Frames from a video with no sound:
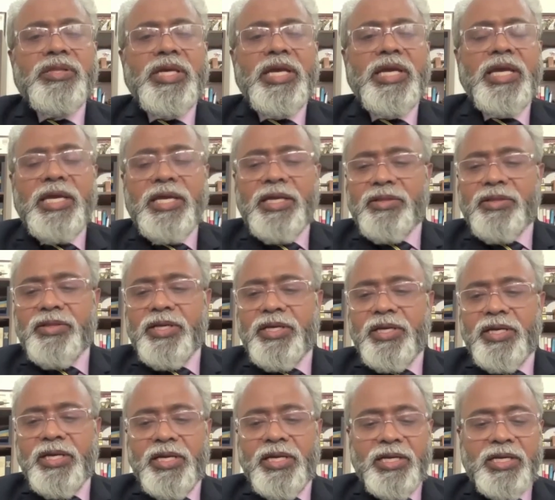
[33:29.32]
They eh,
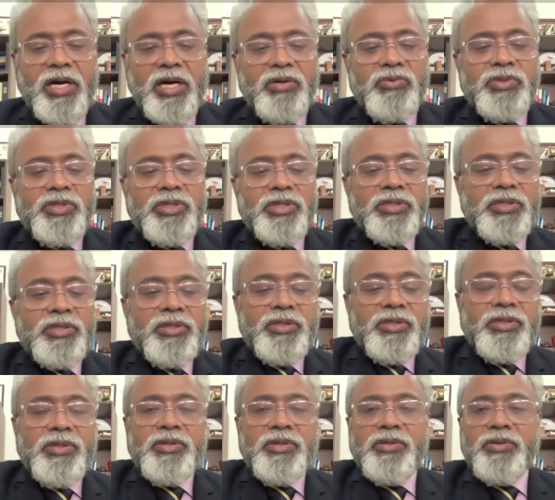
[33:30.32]
they encounter
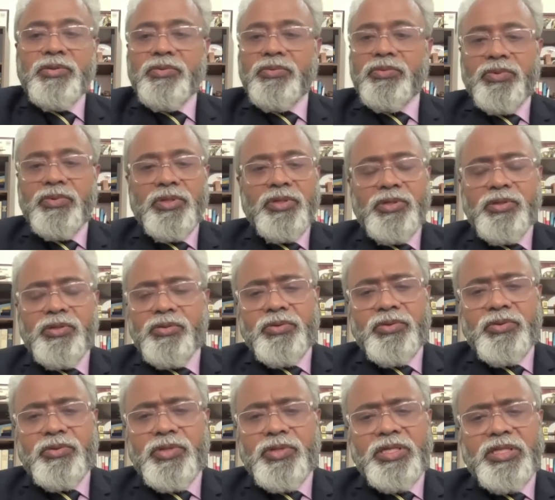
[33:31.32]
uh,
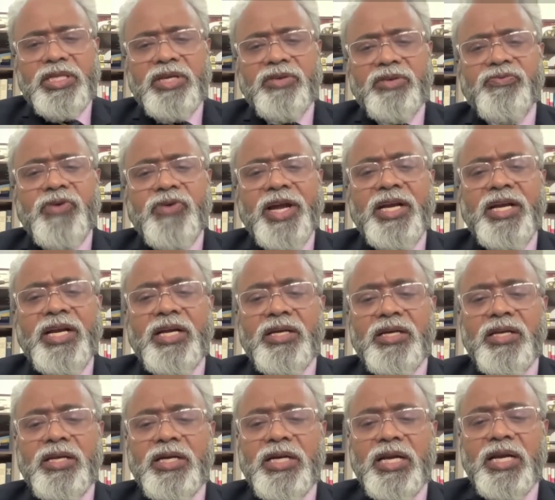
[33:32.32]
they they find
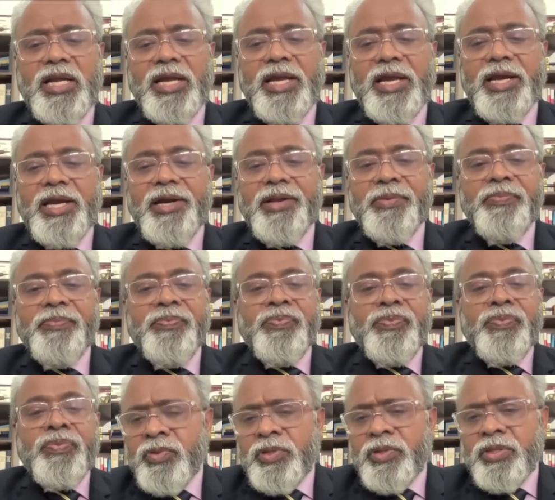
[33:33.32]
a little ahead.
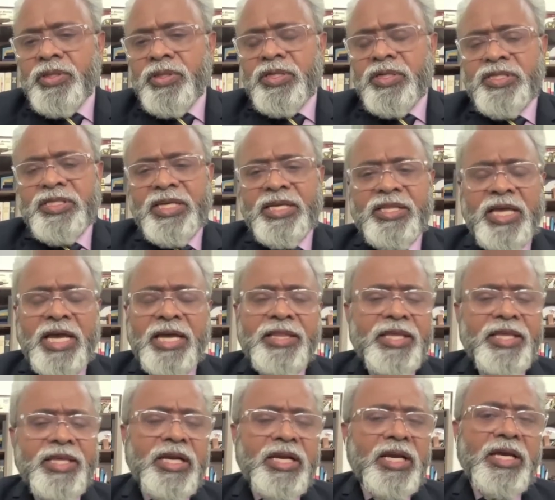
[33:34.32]
This
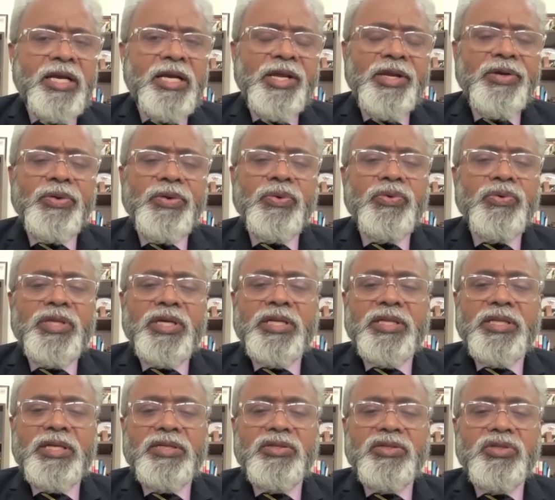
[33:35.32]
and they clearly knew
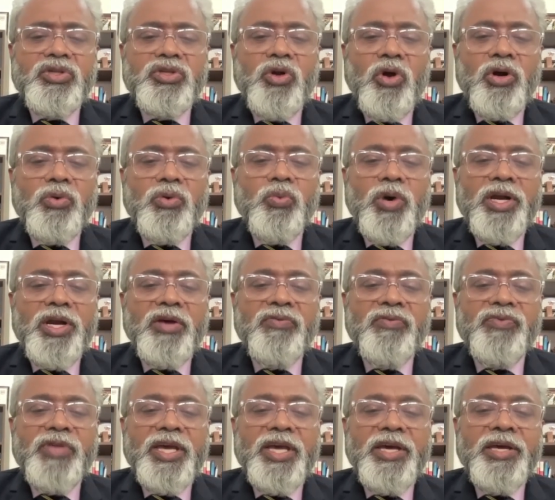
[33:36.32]
that this is not one
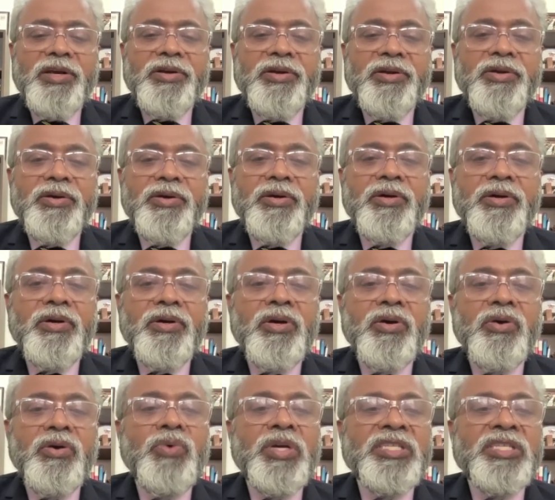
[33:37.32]
of their uh,
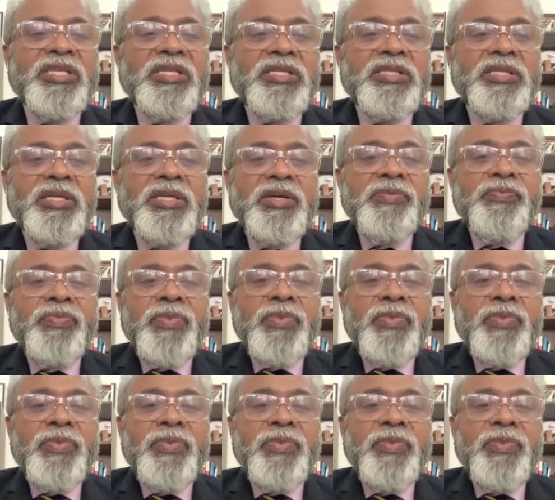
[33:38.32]
vessels,